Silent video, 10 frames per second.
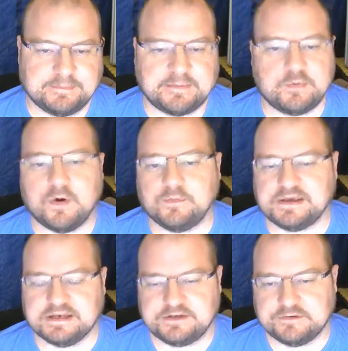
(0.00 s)
Maybe what we
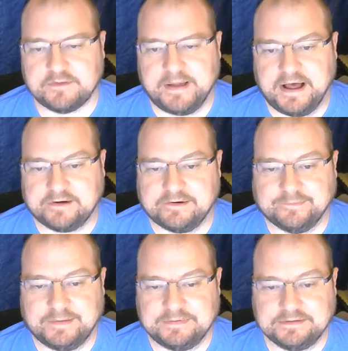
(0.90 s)
can do about it, or
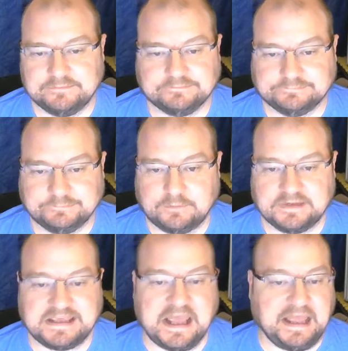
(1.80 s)
maybe what
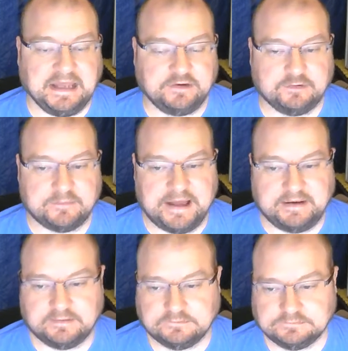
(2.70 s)
we can't do about
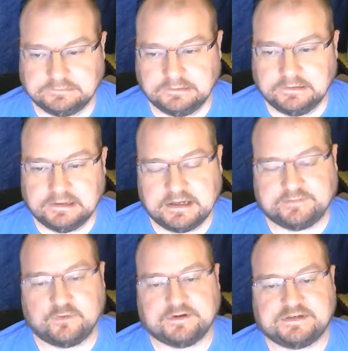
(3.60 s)
it. And
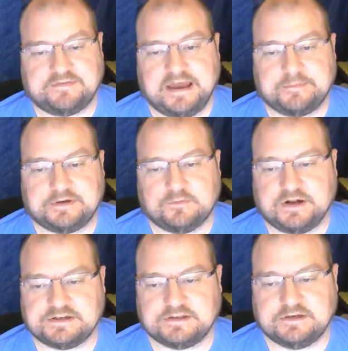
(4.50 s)
of course, if you happen to
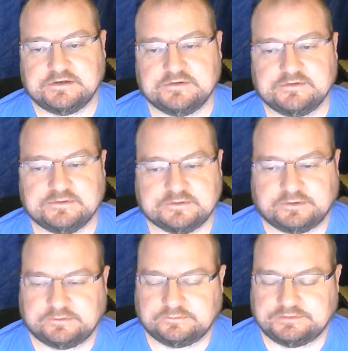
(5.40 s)
watch the news
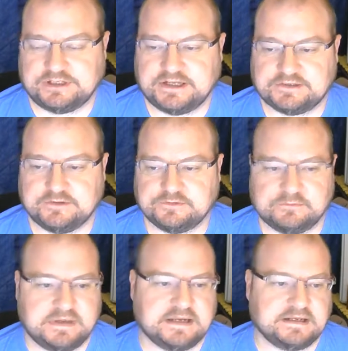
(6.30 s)
or check
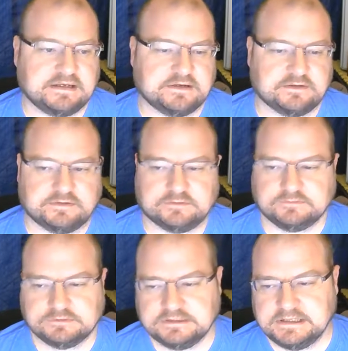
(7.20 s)
social media or
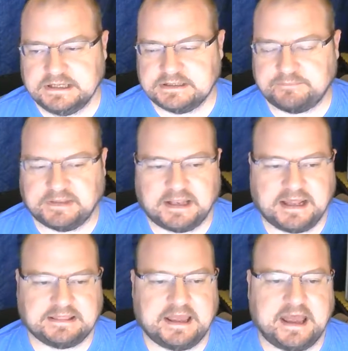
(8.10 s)
something
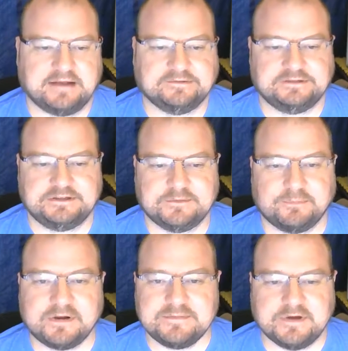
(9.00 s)
like that, you're
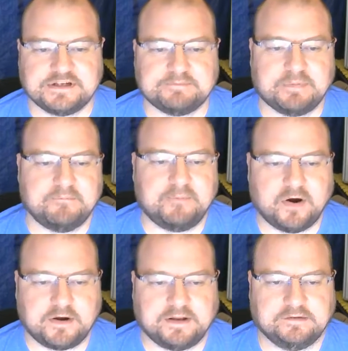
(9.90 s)
pretty much
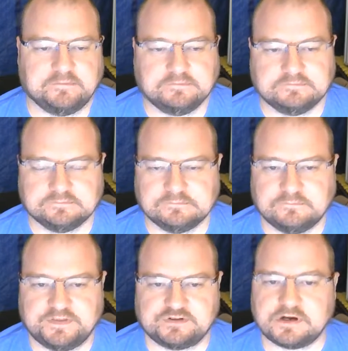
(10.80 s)
bombarded
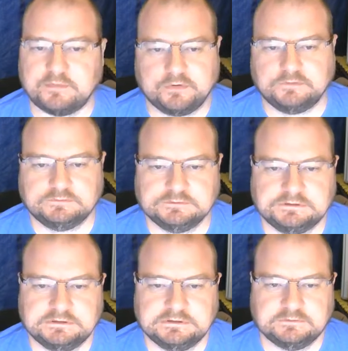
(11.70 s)
with trouble,
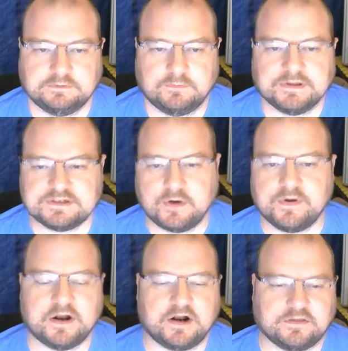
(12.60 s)
with what's
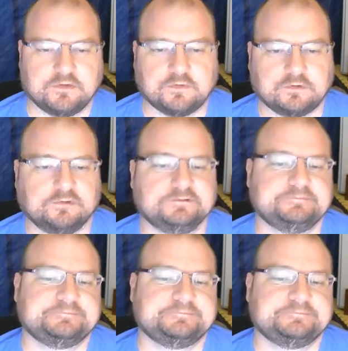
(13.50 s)
going on in the world.